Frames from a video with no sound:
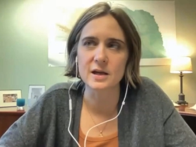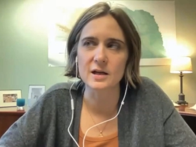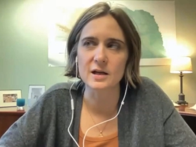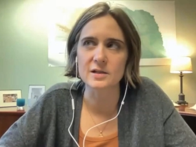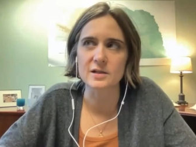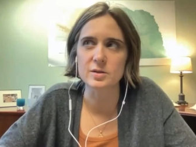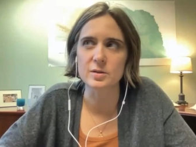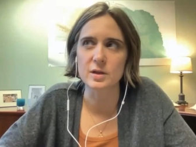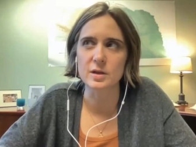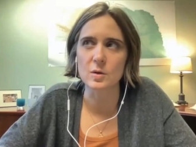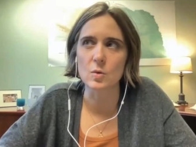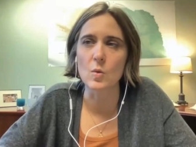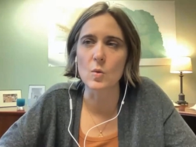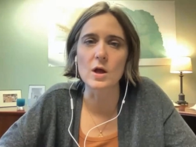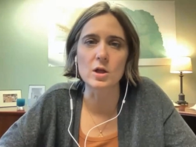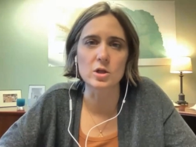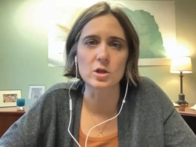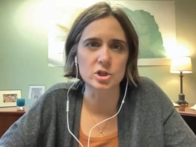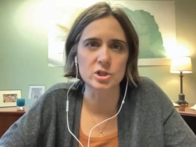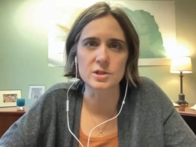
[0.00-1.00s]
Yeah, so like
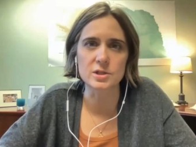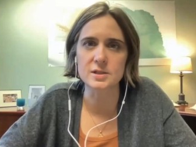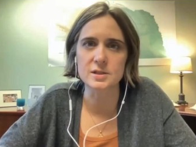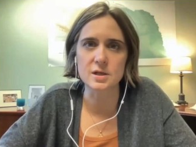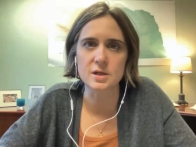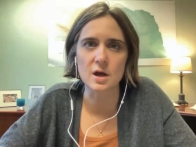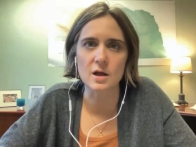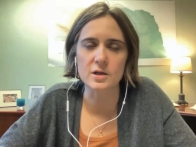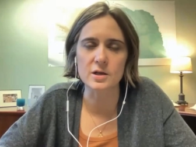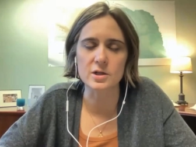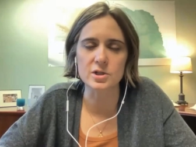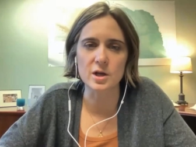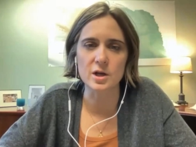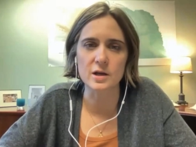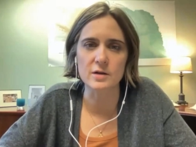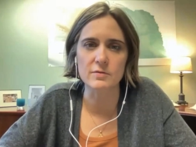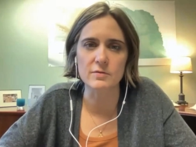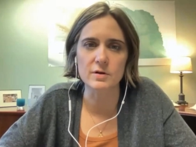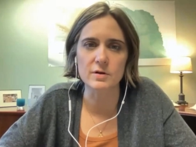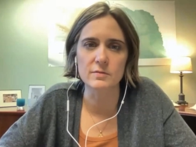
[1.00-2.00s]
Welsh and Scottish
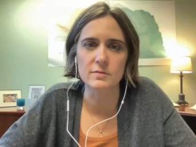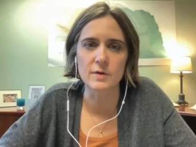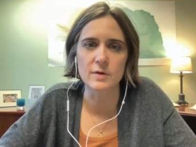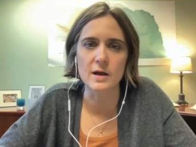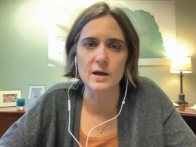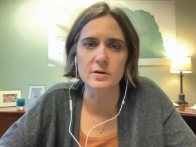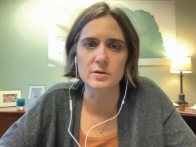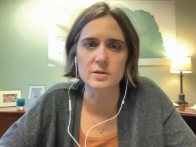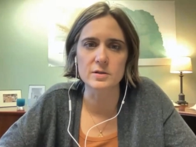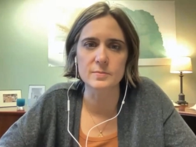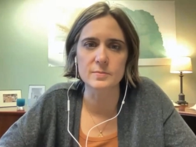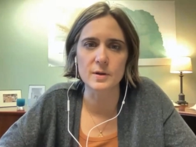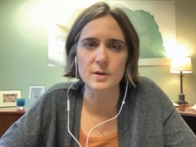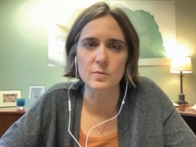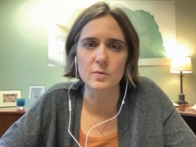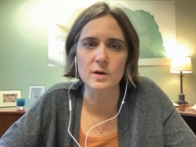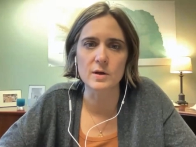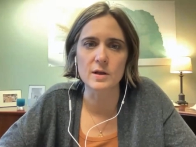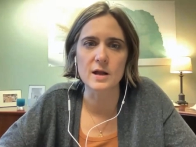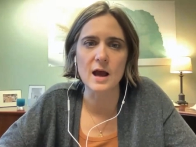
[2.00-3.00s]
writers might
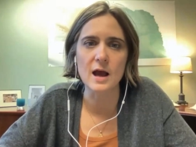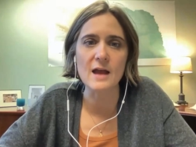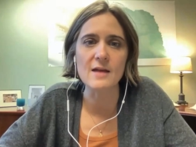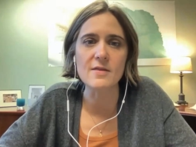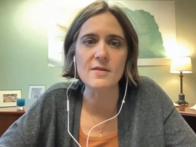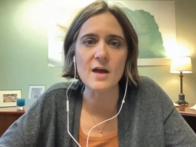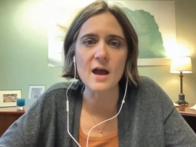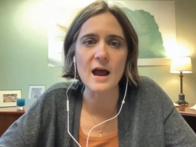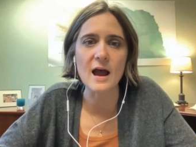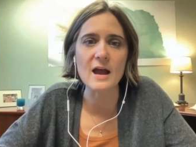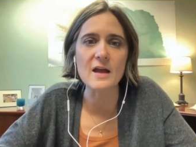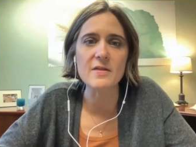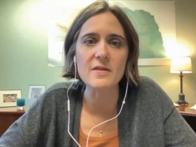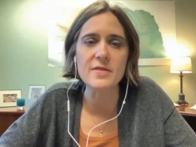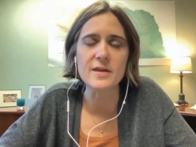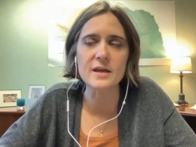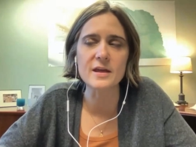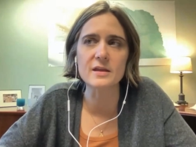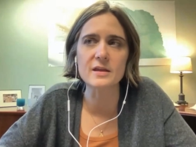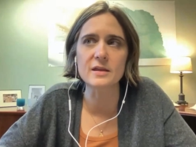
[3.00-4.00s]
win. I
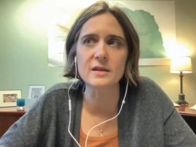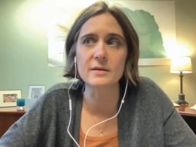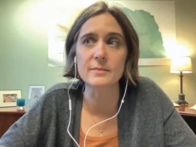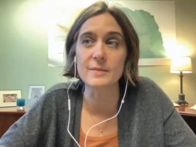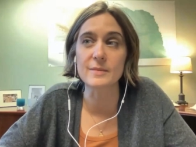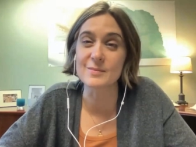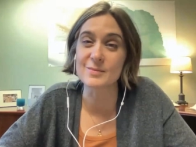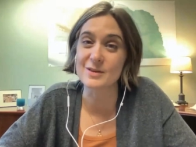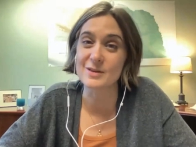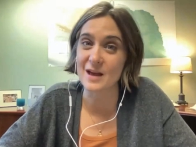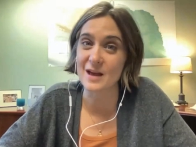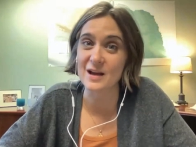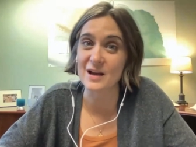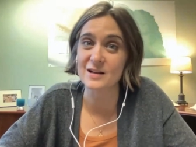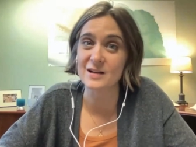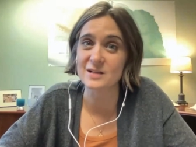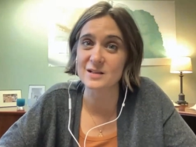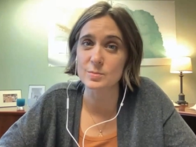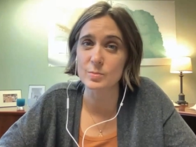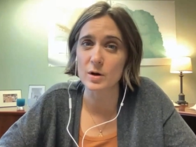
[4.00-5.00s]
think that maybe
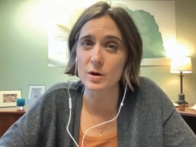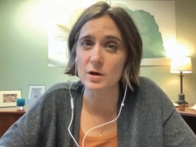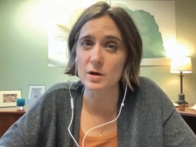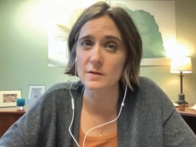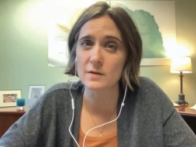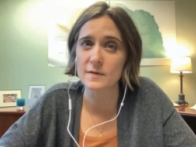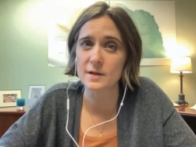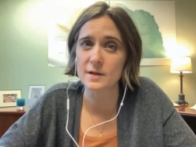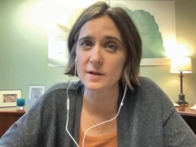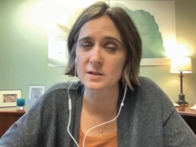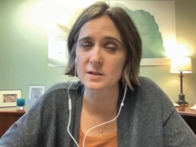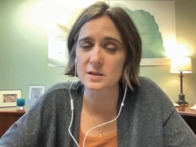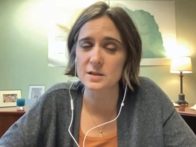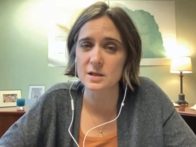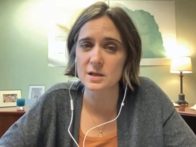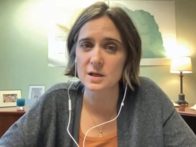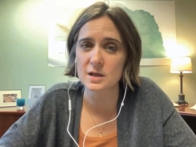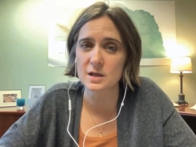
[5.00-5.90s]
that is part of it.